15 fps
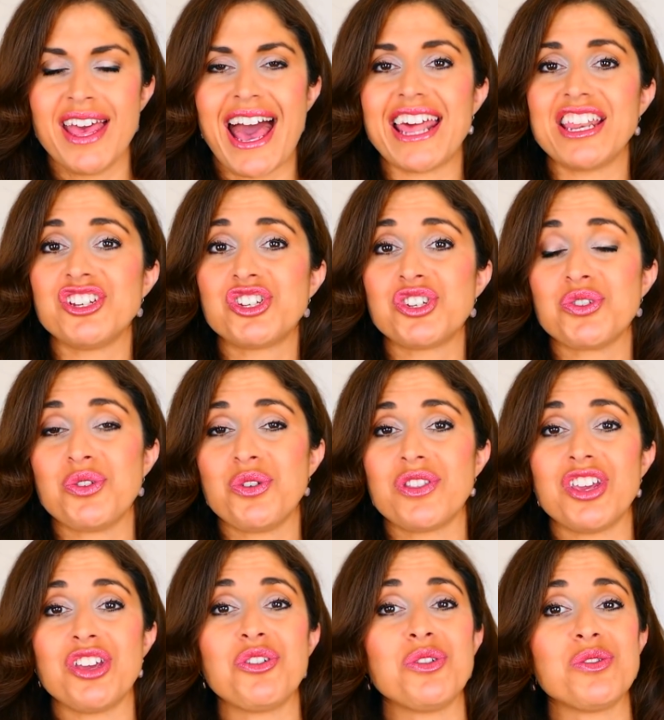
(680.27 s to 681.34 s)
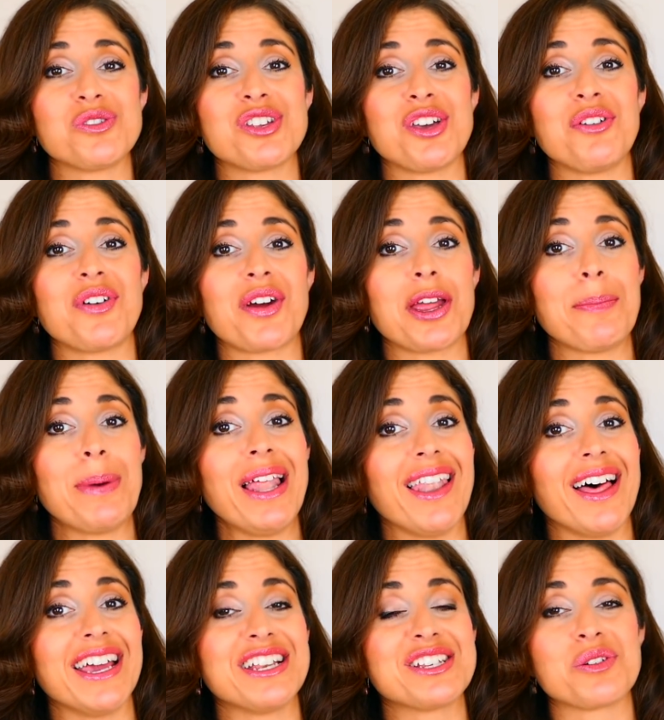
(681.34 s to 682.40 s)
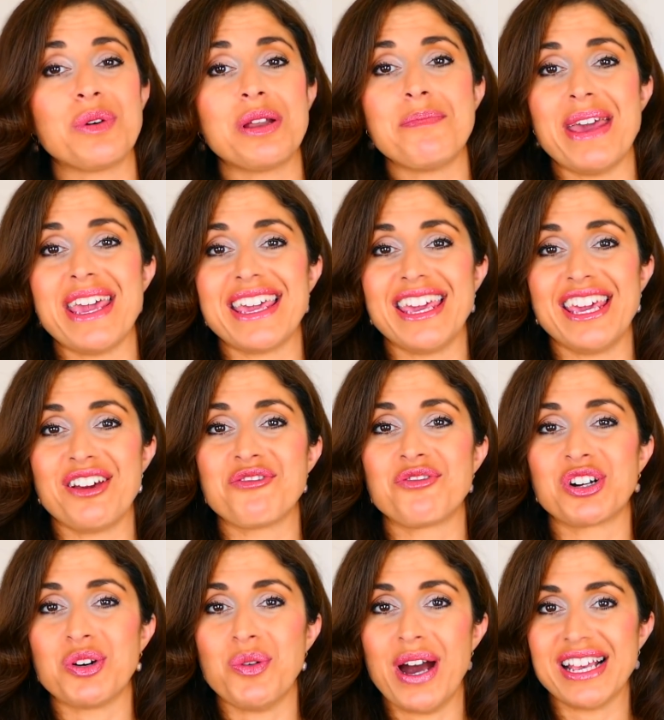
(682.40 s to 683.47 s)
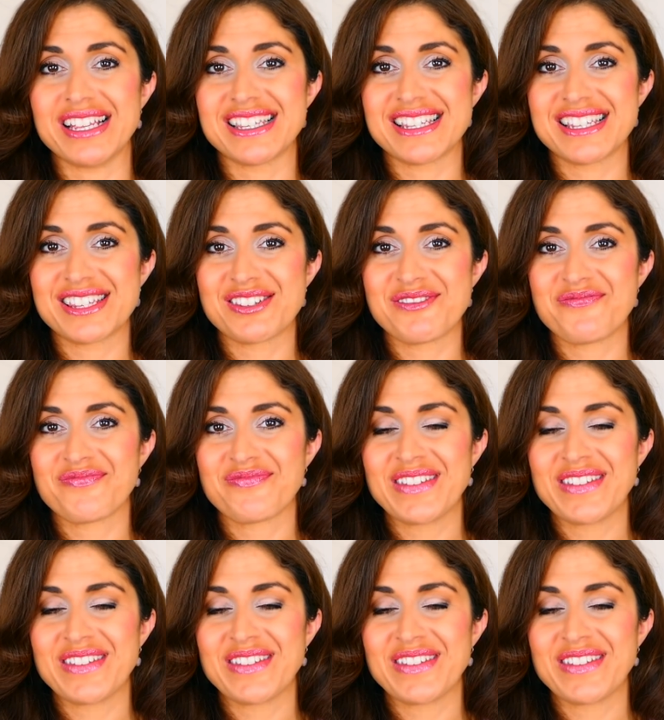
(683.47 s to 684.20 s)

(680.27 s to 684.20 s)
and ensure that you're also very polite when making requests.